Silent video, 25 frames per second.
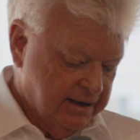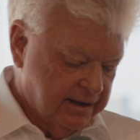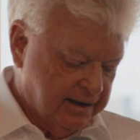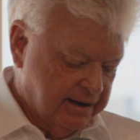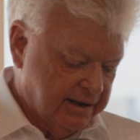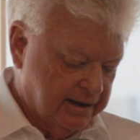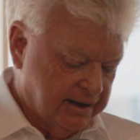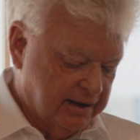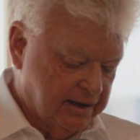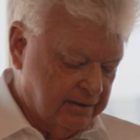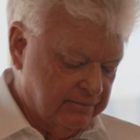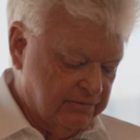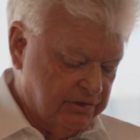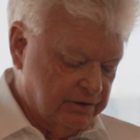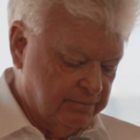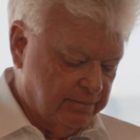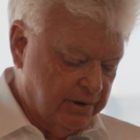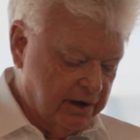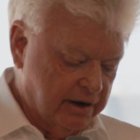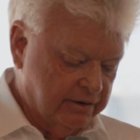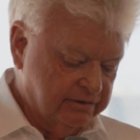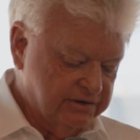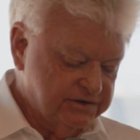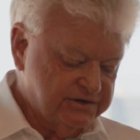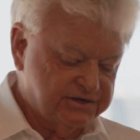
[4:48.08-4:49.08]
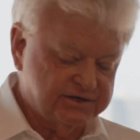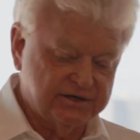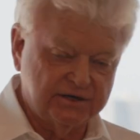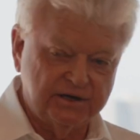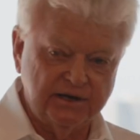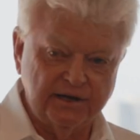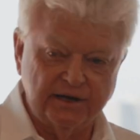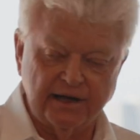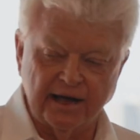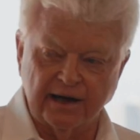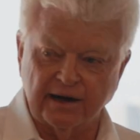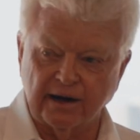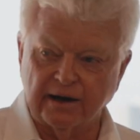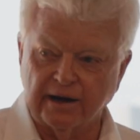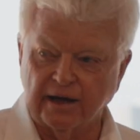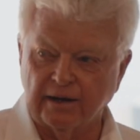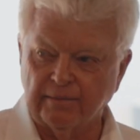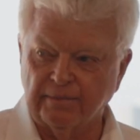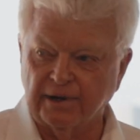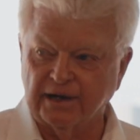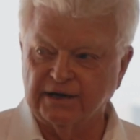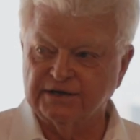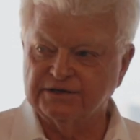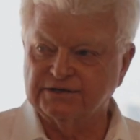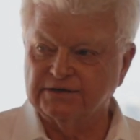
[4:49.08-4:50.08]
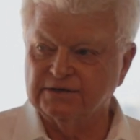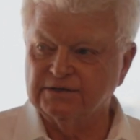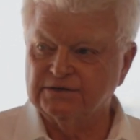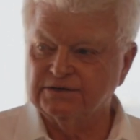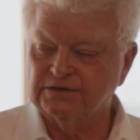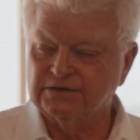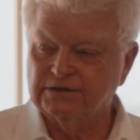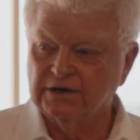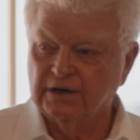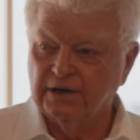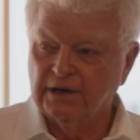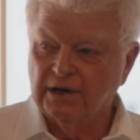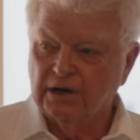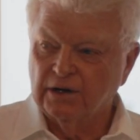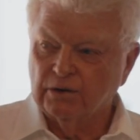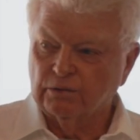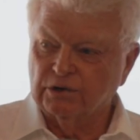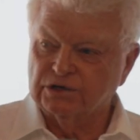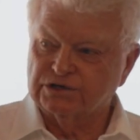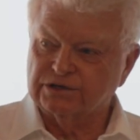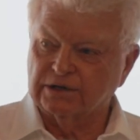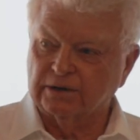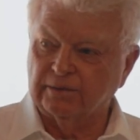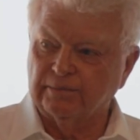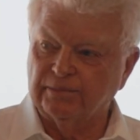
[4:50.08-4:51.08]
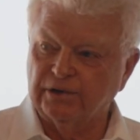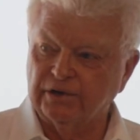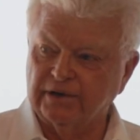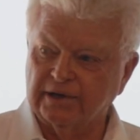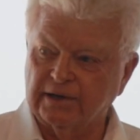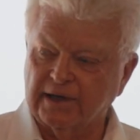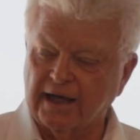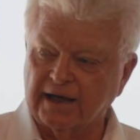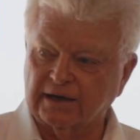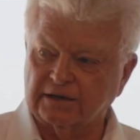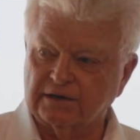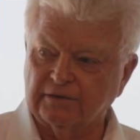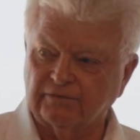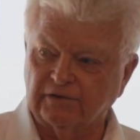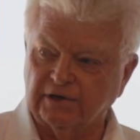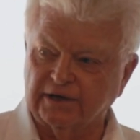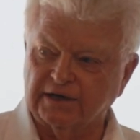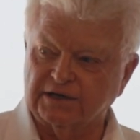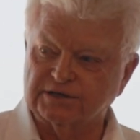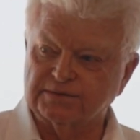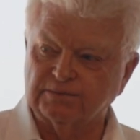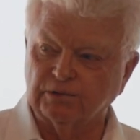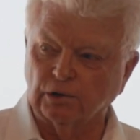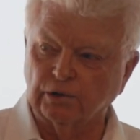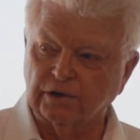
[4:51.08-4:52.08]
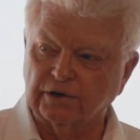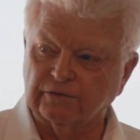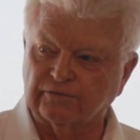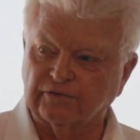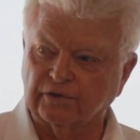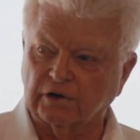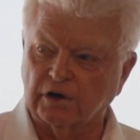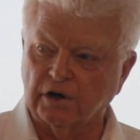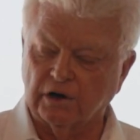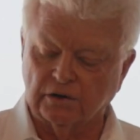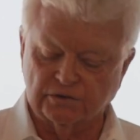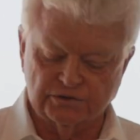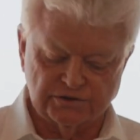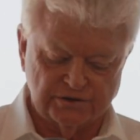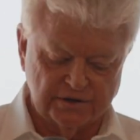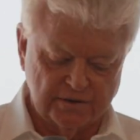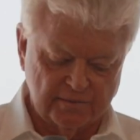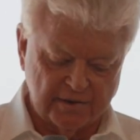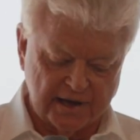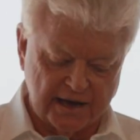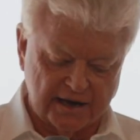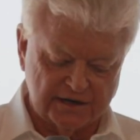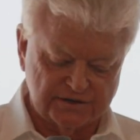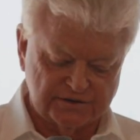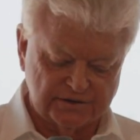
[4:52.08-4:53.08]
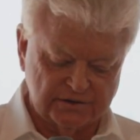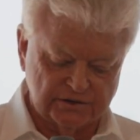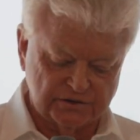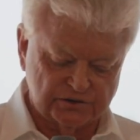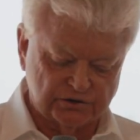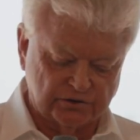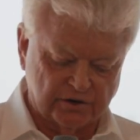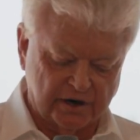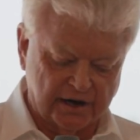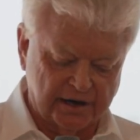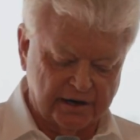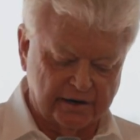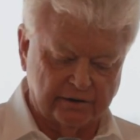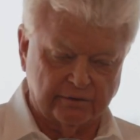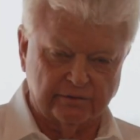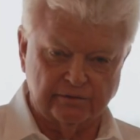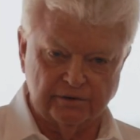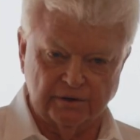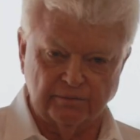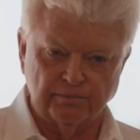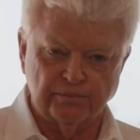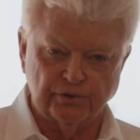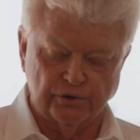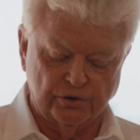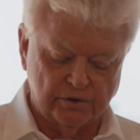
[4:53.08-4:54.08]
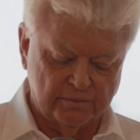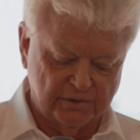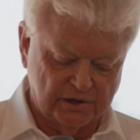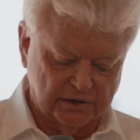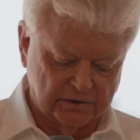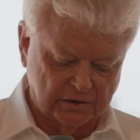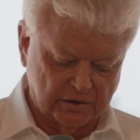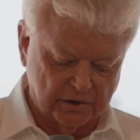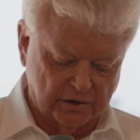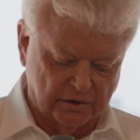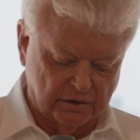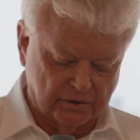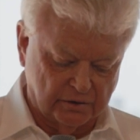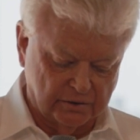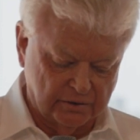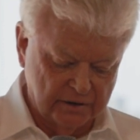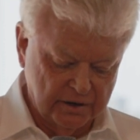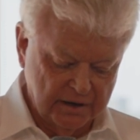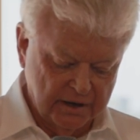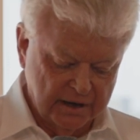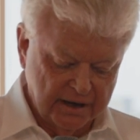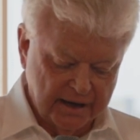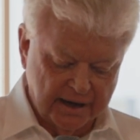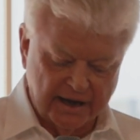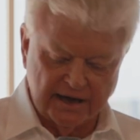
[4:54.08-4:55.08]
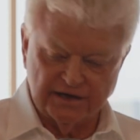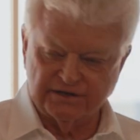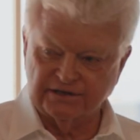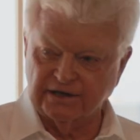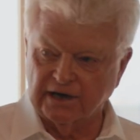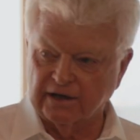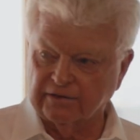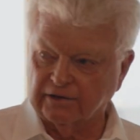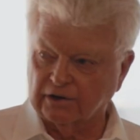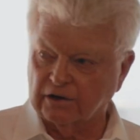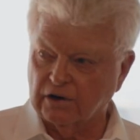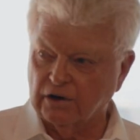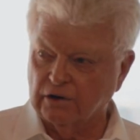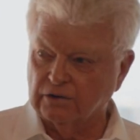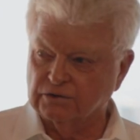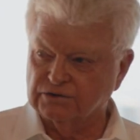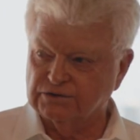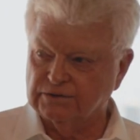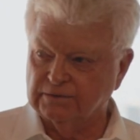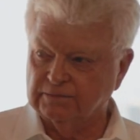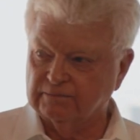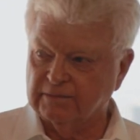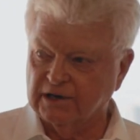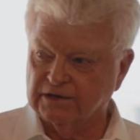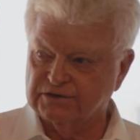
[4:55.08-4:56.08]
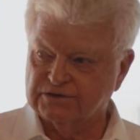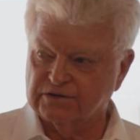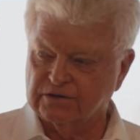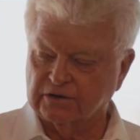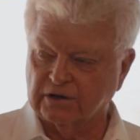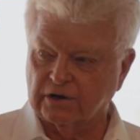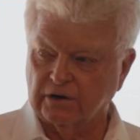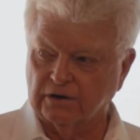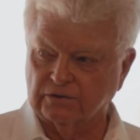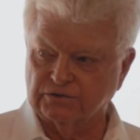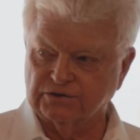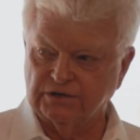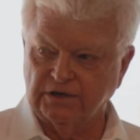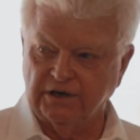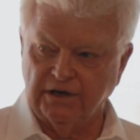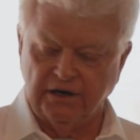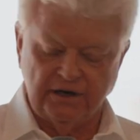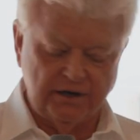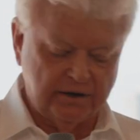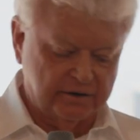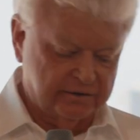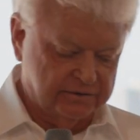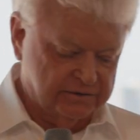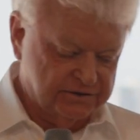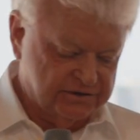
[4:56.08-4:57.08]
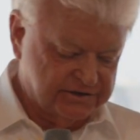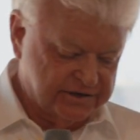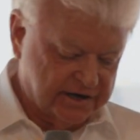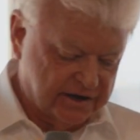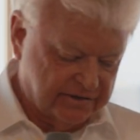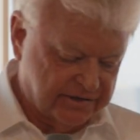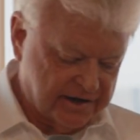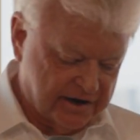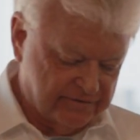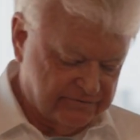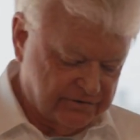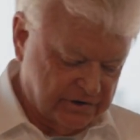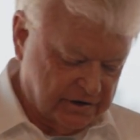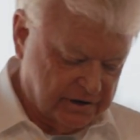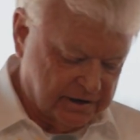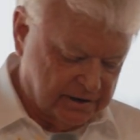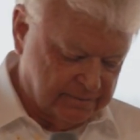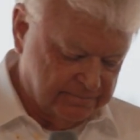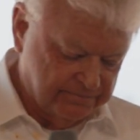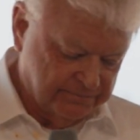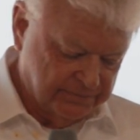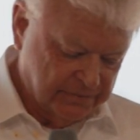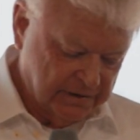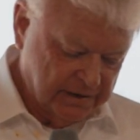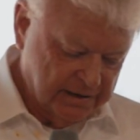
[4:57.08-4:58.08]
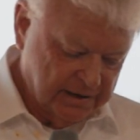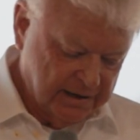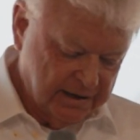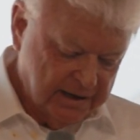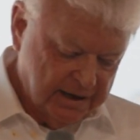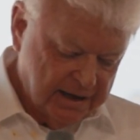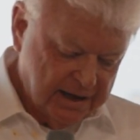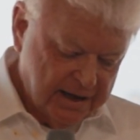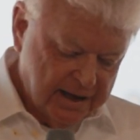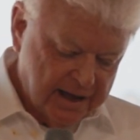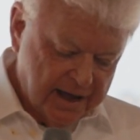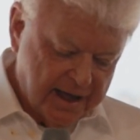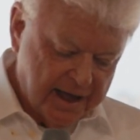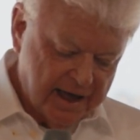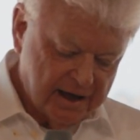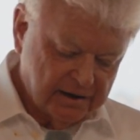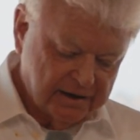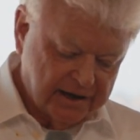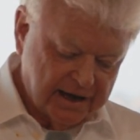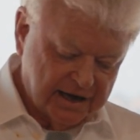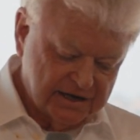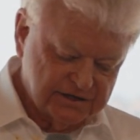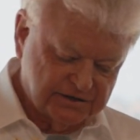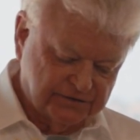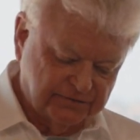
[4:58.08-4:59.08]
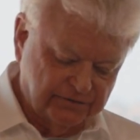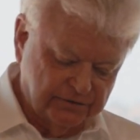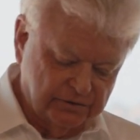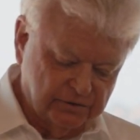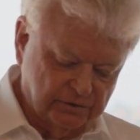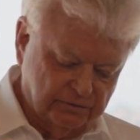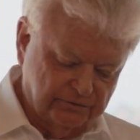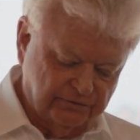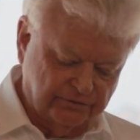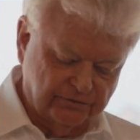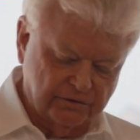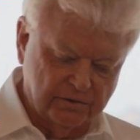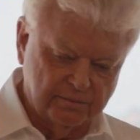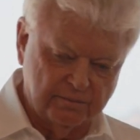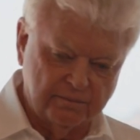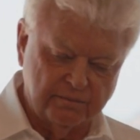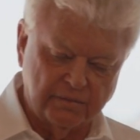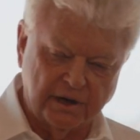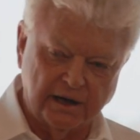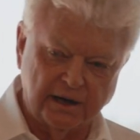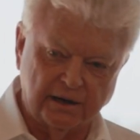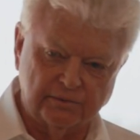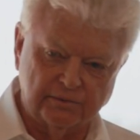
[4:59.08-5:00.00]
The Bowen-Sydney-Gunnedah basins, which are being actively exploited for coal seam gas in Australia, are in Permian coal, as are most of the coals in India and South Africa. Our gas field, from